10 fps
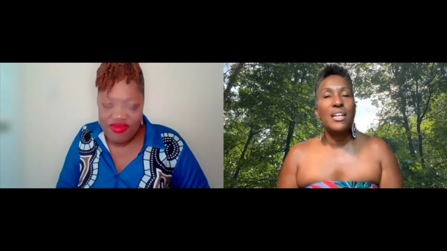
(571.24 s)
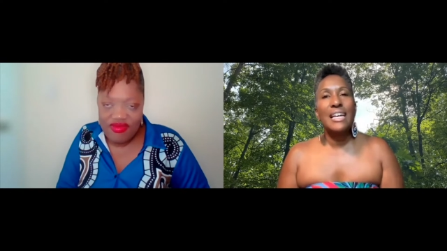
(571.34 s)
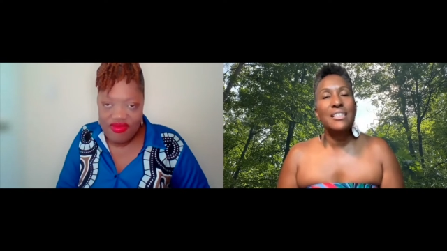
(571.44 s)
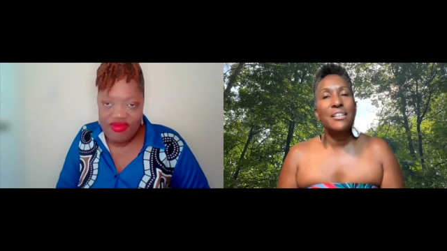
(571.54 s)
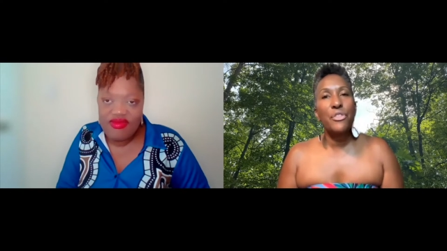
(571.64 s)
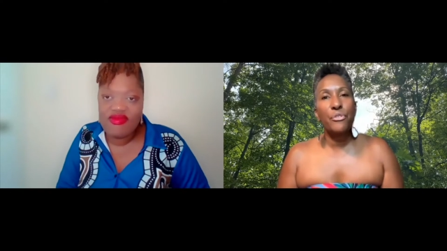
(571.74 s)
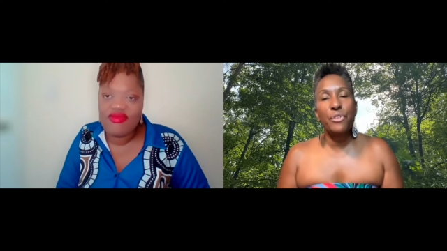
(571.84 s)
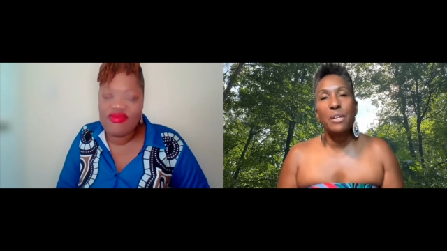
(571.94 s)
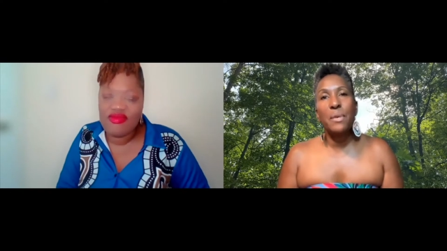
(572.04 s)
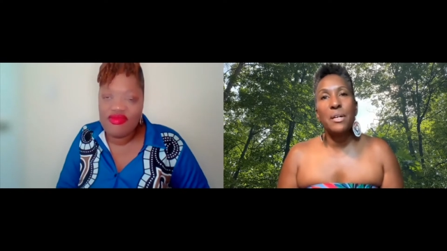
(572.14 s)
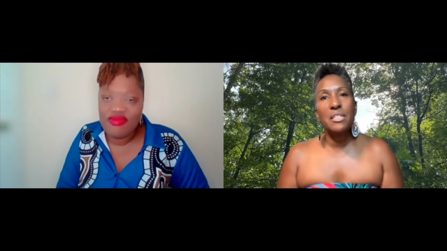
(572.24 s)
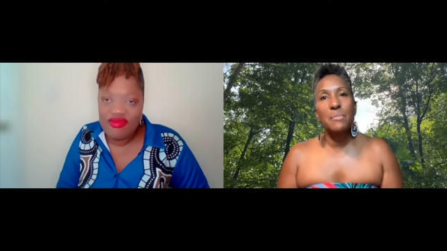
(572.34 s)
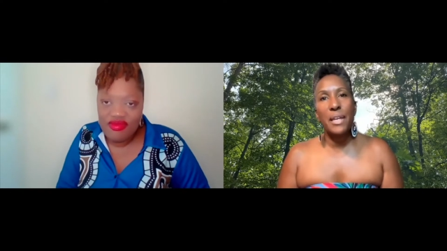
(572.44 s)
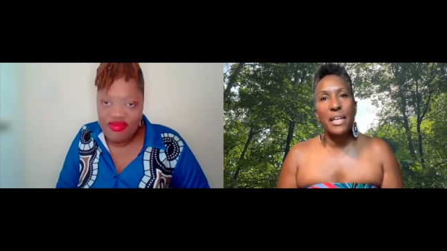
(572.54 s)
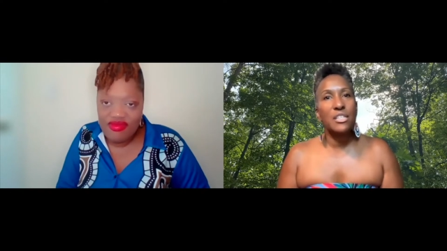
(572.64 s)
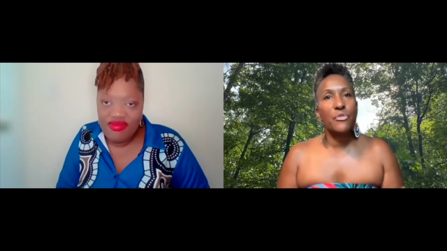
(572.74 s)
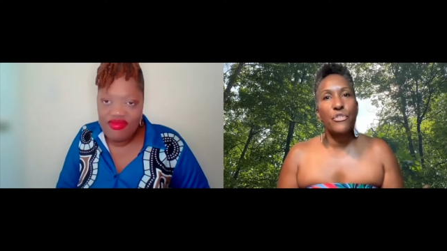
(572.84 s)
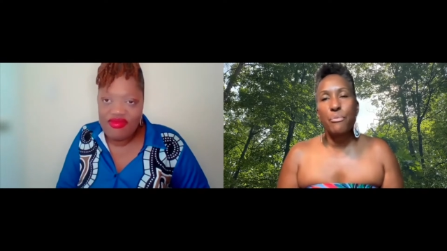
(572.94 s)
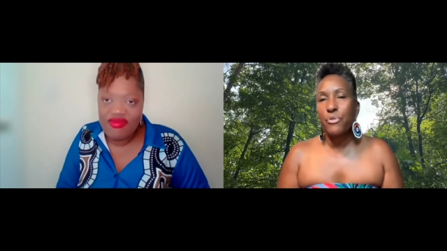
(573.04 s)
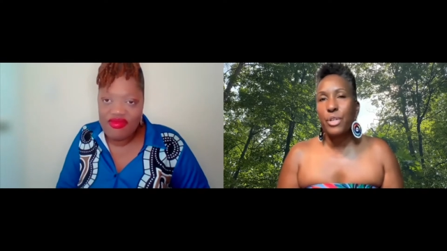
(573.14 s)
Speaker 1: that's a three month span. So
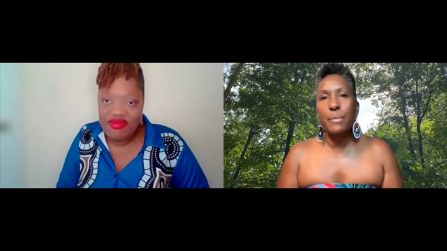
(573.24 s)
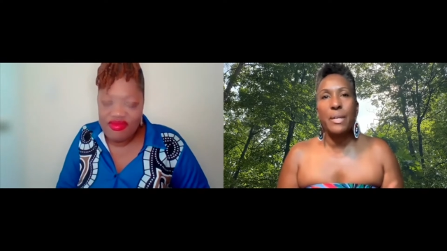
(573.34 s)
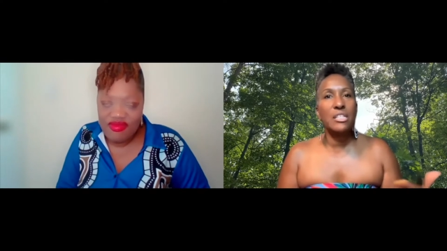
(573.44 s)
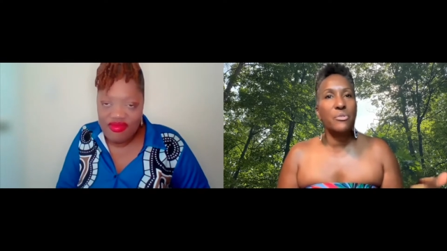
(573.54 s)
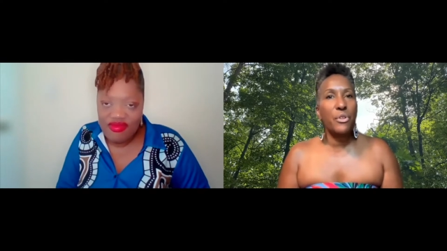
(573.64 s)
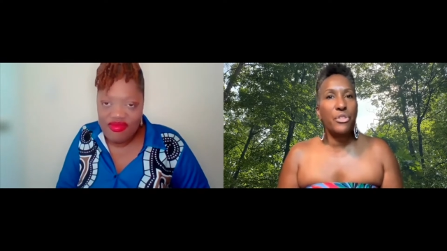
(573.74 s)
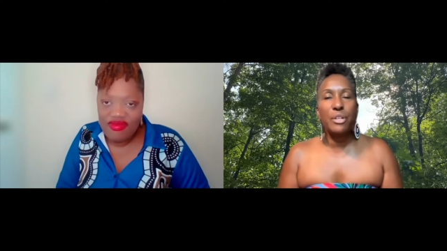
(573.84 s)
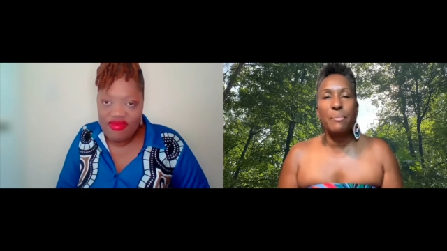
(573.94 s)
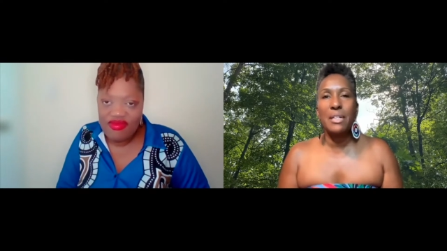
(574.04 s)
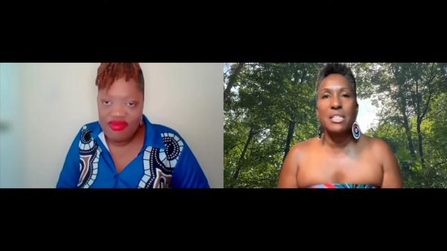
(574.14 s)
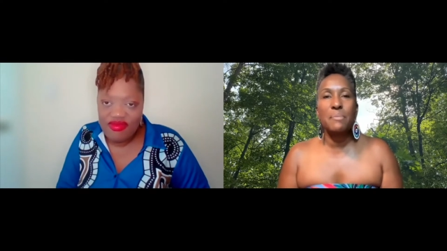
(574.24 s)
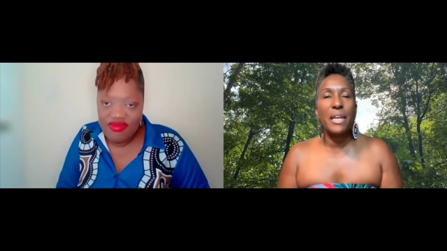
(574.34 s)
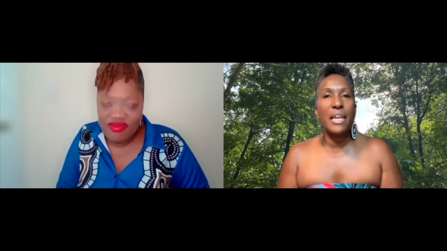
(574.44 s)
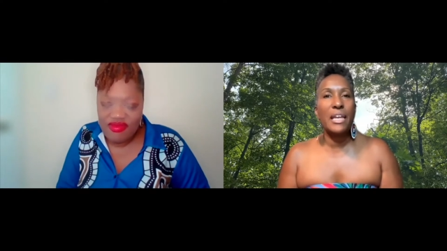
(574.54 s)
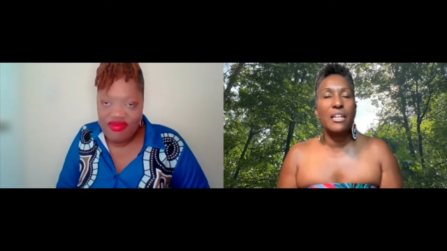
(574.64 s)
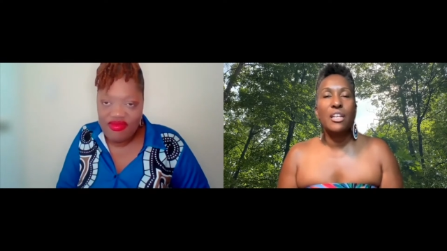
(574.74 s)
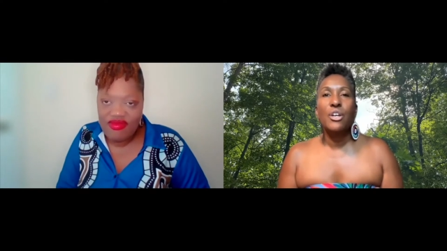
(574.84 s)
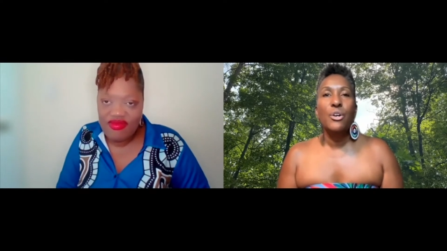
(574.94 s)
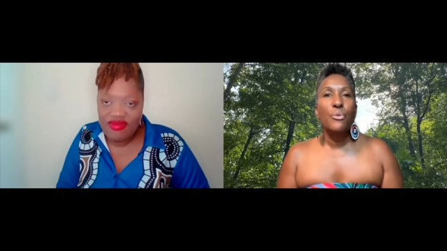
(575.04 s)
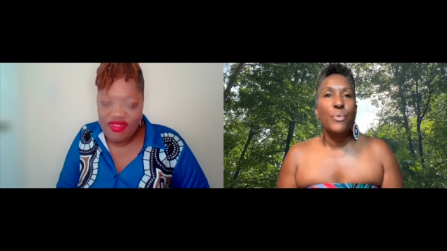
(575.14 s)
from three weeks to a three month span,
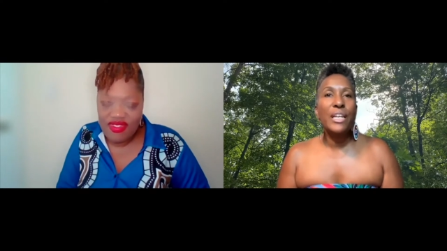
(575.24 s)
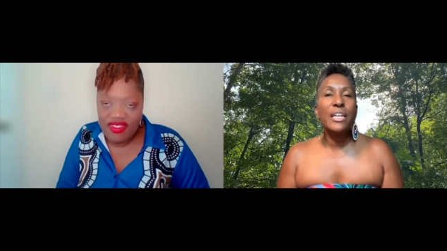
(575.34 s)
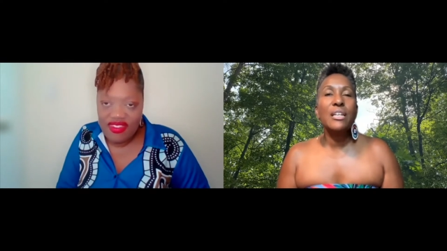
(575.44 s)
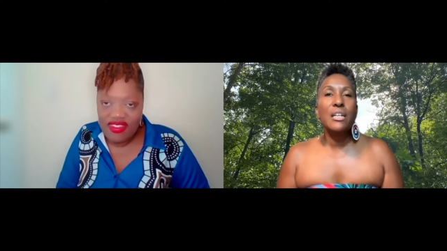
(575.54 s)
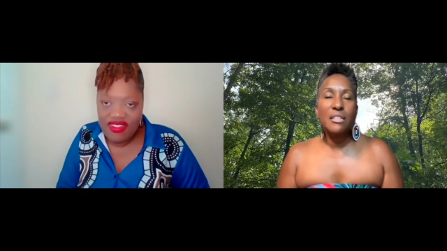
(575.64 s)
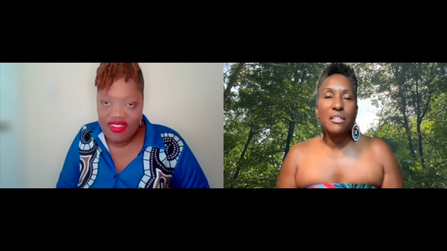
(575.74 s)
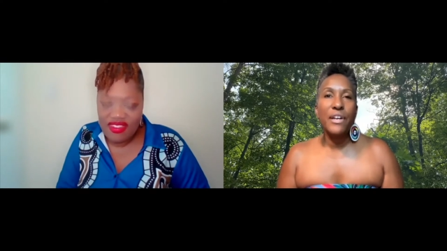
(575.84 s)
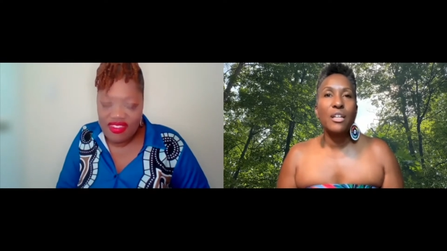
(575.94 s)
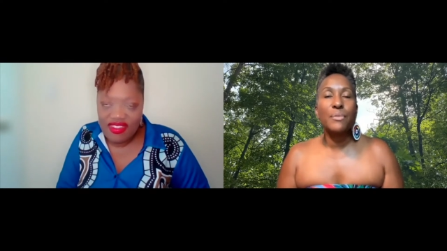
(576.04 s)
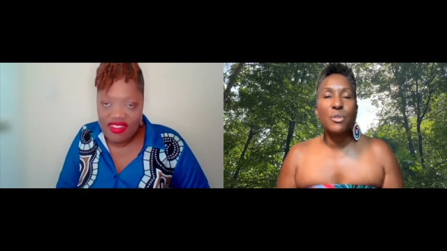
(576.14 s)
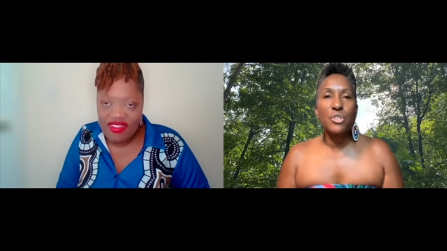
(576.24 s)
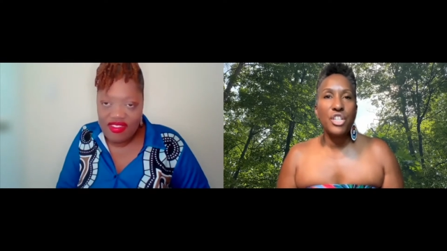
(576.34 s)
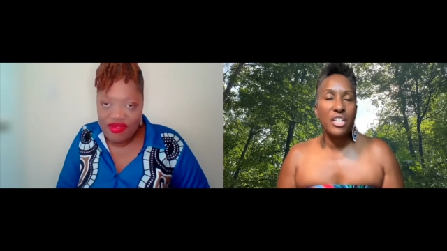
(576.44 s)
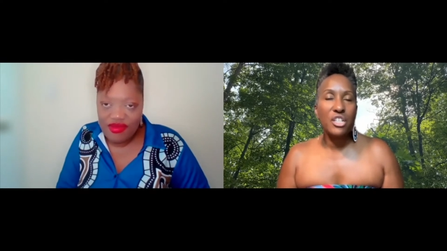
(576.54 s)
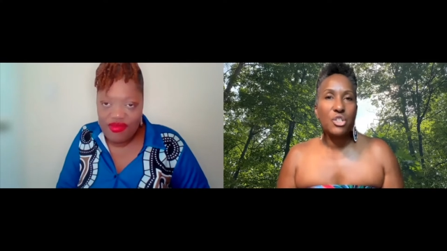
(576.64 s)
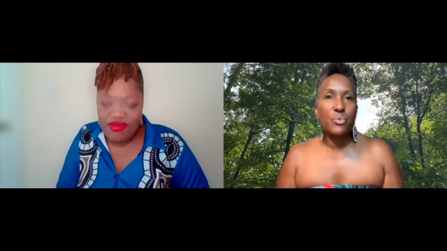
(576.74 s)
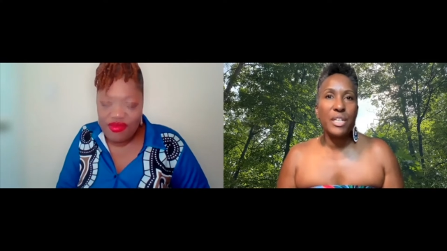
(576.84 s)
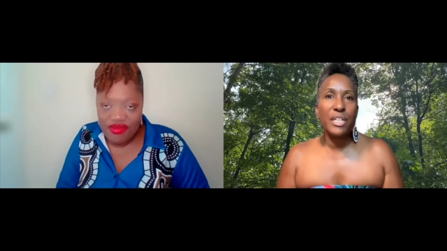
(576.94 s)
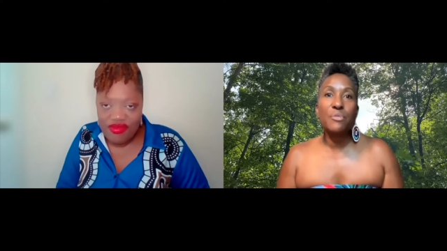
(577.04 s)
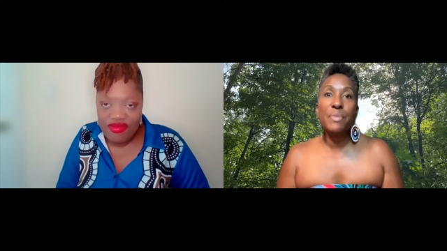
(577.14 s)
we can develop those changes
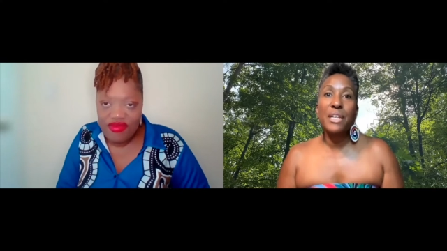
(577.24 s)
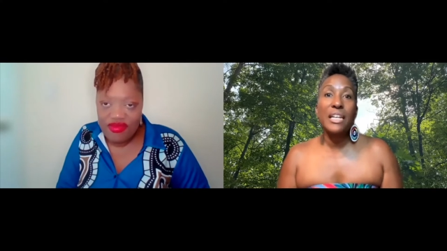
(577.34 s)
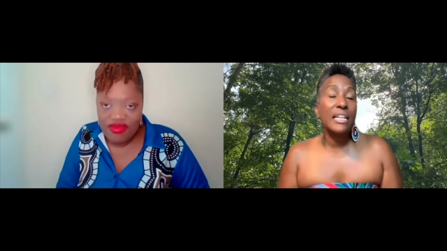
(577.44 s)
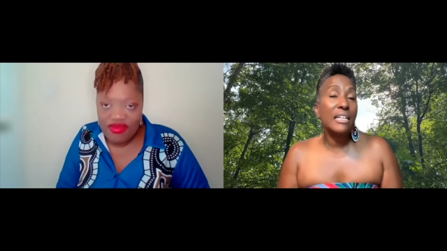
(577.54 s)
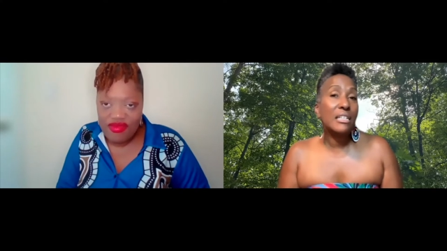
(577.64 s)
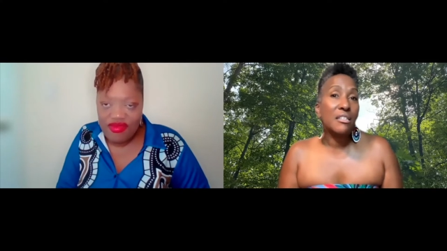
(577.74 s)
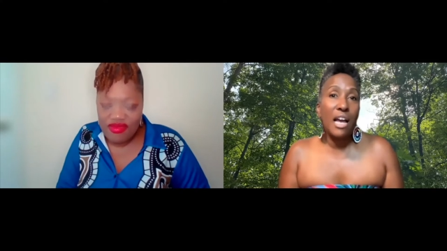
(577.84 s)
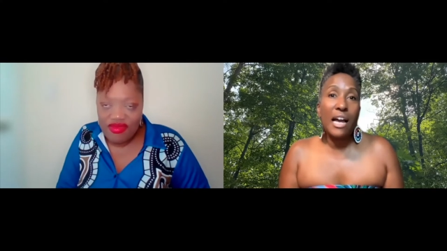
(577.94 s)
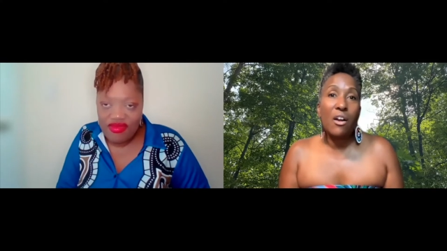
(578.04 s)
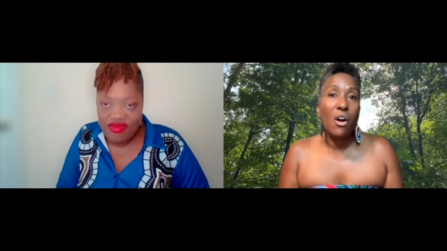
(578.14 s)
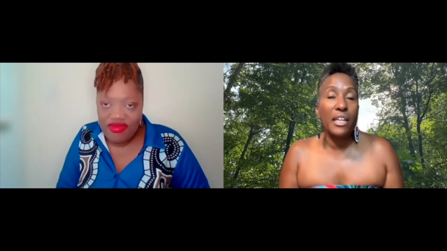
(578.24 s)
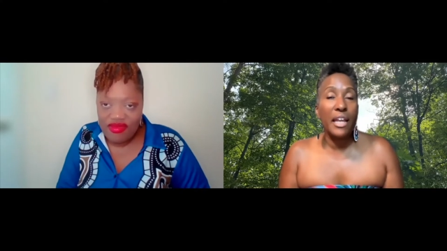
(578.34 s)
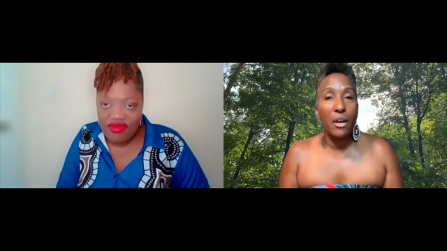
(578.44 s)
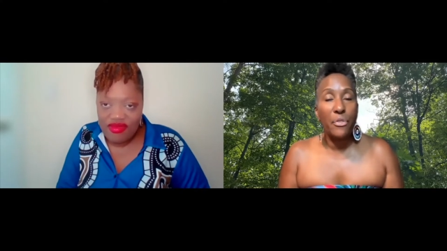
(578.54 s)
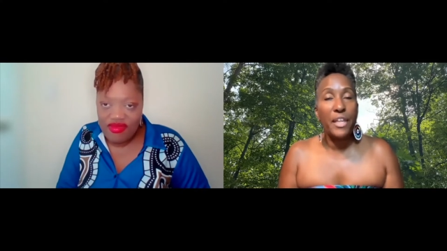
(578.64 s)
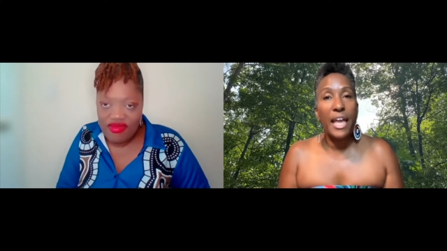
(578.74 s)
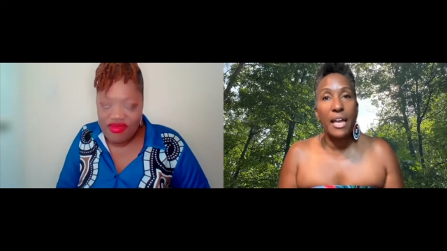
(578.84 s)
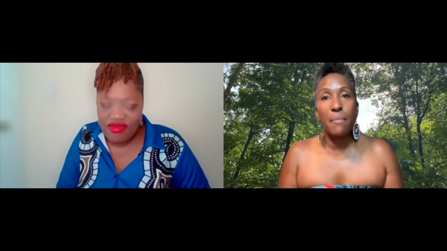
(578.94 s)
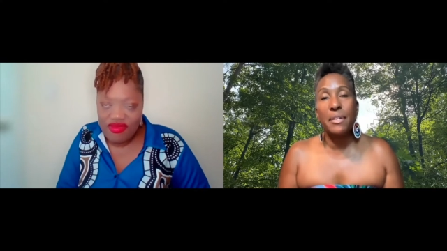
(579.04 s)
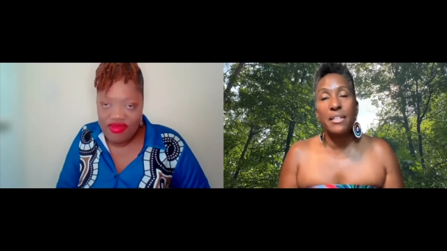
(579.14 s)
we need to be. And I call it healthy
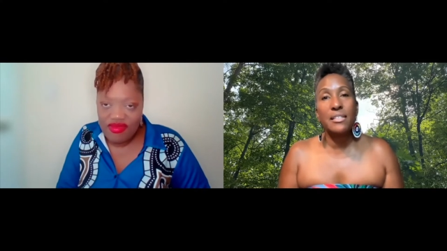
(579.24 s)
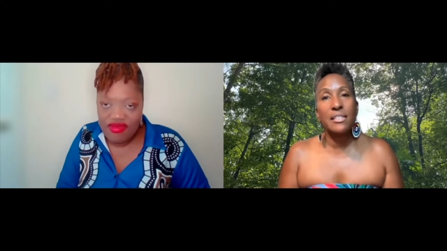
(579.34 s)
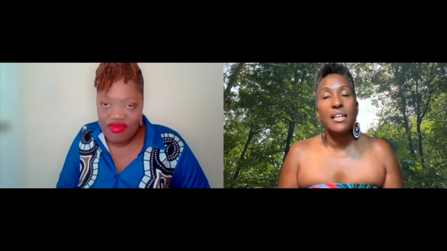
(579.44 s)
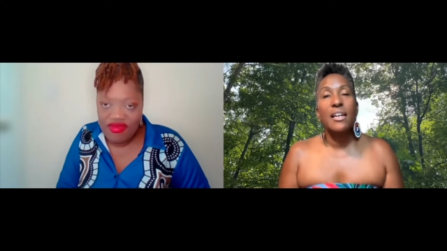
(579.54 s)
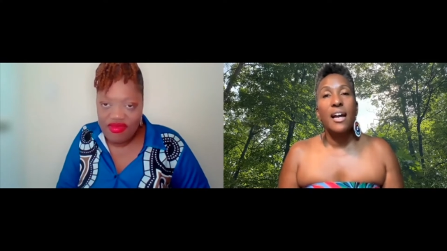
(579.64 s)
habits.